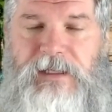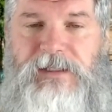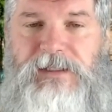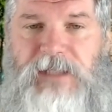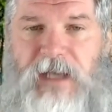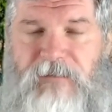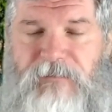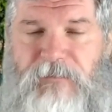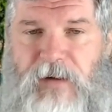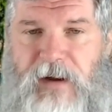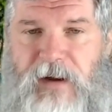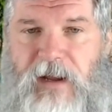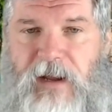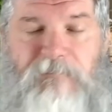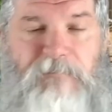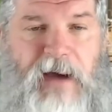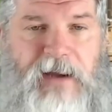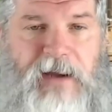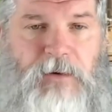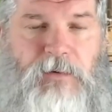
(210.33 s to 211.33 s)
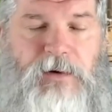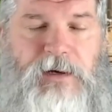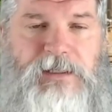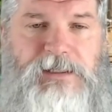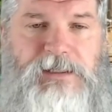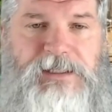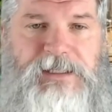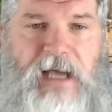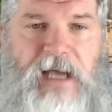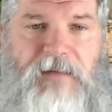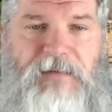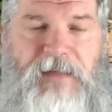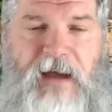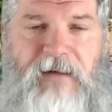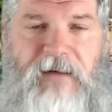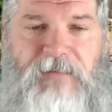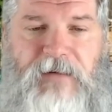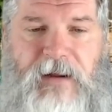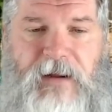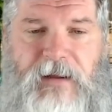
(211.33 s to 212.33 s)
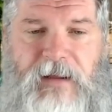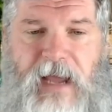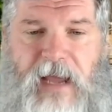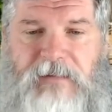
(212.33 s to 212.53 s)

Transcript: suffering of minorities in South Africa